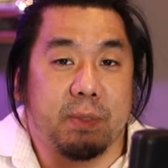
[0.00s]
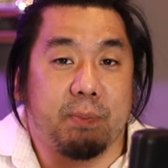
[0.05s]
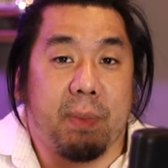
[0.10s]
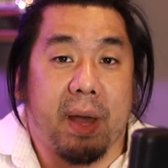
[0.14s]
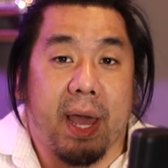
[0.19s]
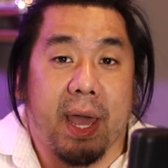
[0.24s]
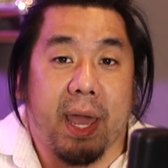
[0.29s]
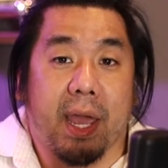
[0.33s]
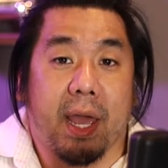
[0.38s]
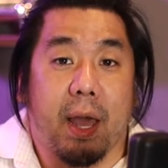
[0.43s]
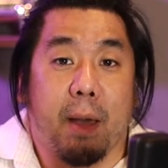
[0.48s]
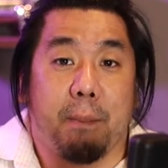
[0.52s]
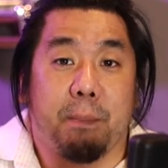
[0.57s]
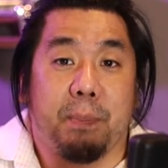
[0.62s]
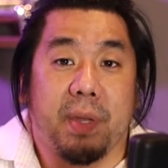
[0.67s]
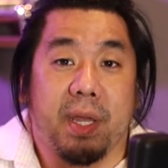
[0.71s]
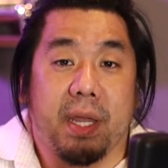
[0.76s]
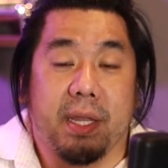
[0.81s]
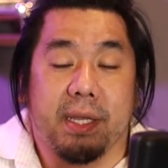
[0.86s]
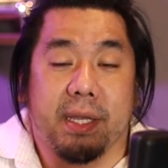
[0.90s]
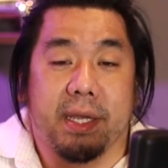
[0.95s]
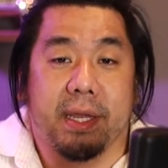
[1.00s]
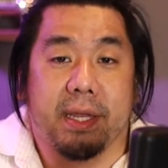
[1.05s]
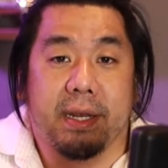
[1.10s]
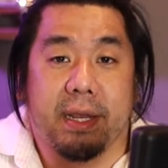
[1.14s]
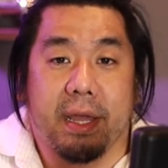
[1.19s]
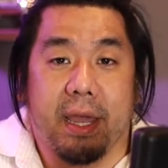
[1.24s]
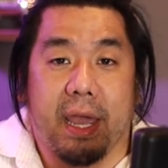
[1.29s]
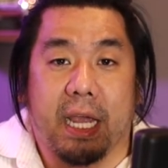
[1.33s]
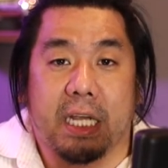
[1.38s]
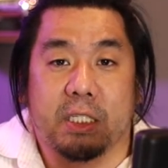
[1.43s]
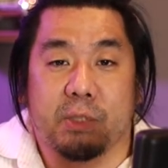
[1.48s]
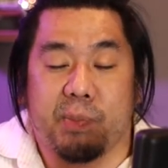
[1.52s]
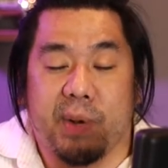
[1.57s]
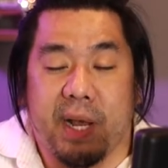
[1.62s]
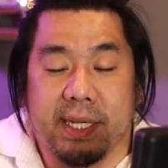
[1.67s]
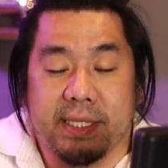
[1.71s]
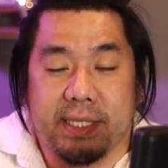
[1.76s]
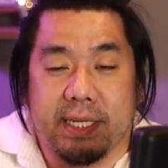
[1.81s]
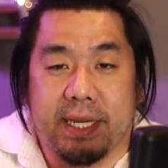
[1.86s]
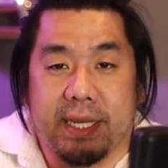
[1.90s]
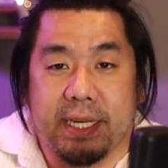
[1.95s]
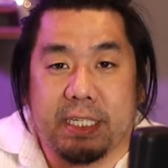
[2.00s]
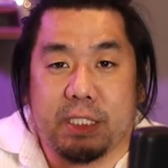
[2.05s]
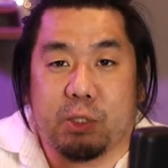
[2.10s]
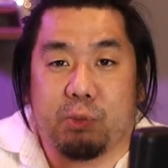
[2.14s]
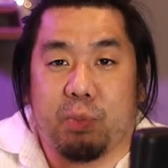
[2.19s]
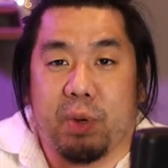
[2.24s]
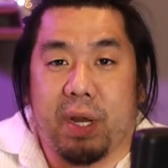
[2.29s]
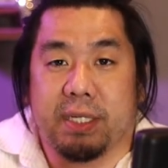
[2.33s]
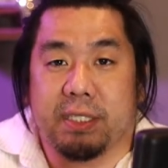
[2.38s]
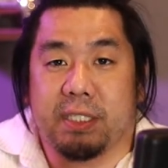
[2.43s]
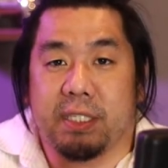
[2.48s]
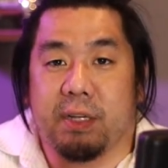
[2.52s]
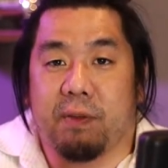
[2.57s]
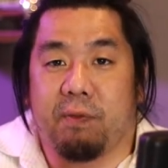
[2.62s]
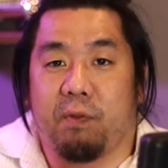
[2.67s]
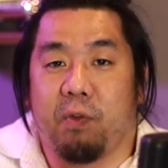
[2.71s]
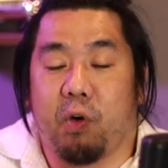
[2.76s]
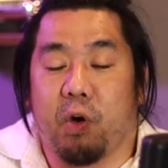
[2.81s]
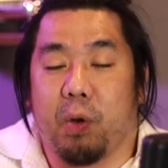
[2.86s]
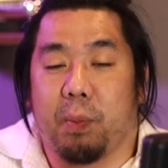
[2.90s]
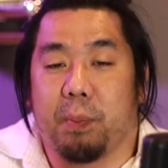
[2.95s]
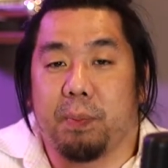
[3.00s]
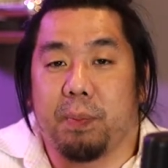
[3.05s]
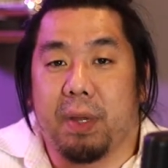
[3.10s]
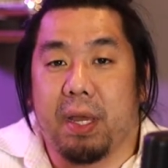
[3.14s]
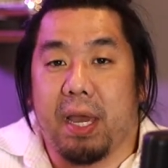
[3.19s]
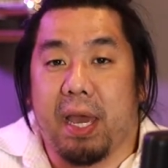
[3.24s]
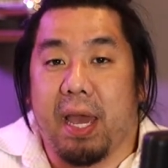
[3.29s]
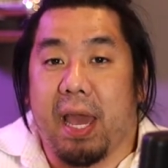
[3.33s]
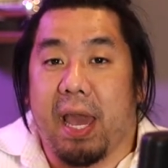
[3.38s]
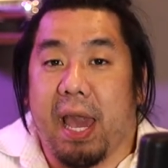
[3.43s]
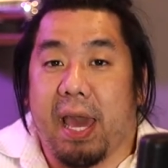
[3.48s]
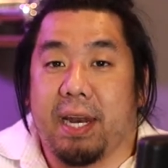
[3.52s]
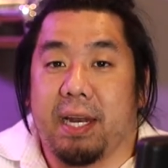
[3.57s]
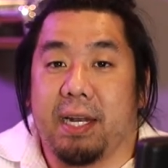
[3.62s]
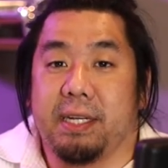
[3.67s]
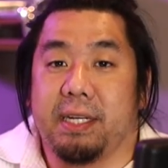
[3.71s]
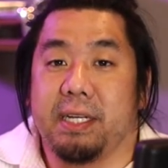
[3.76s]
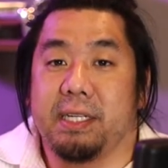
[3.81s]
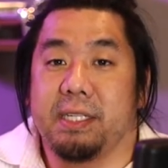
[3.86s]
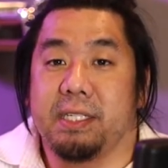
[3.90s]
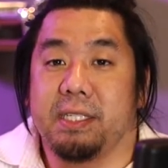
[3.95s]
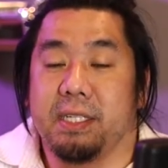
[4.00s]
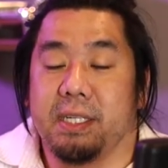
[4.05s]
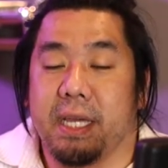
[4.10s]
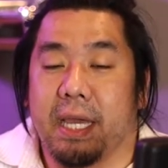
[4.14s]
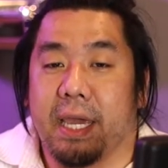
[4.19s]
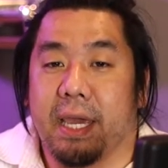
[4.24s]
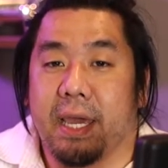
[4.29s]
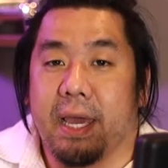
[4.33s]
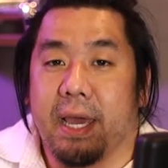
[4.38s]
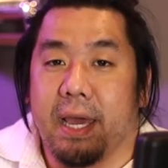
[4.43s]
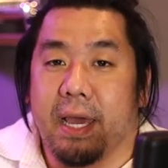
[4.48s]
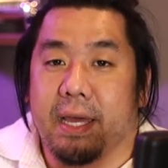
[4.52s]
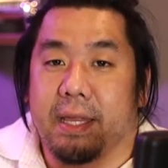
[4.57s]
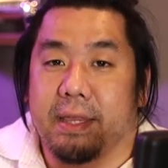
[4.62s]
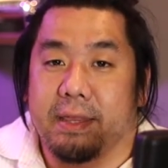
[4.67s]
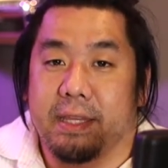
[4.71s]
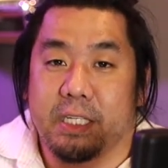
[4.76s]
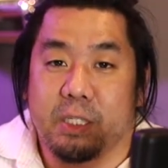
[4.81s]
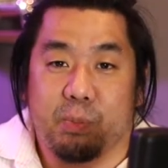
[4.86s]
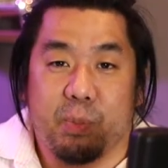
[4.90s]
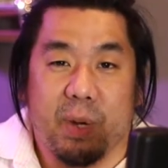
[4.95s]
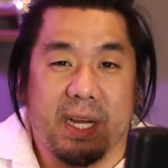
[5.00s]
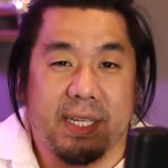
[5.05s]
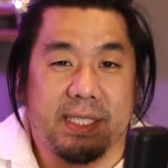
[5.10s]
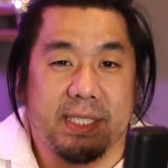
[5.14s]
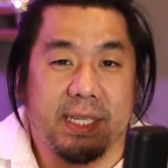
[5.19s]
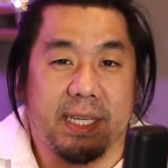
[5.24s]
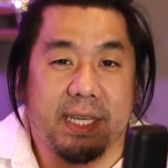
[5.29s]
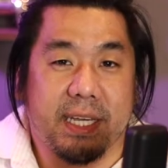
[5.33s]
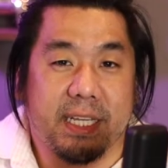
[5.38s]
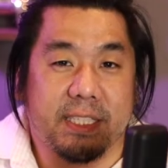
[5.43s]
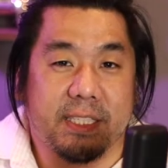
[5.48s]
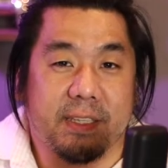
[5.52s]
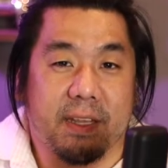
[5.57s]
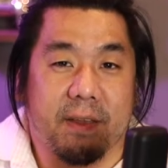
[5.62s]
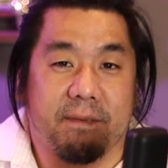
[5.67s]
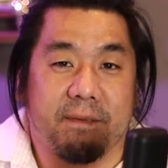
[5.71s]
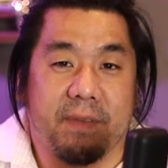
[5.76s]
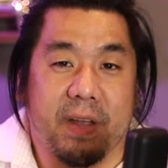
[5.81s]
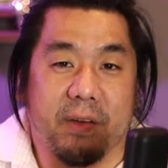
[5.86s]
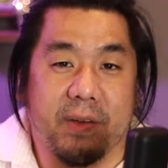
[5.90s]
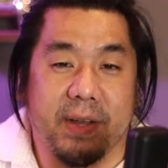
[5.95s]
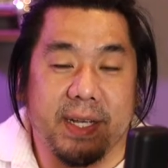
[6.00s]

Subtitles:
my opinion expressed in spreadsheet form. And additionally, the spreadsheet is very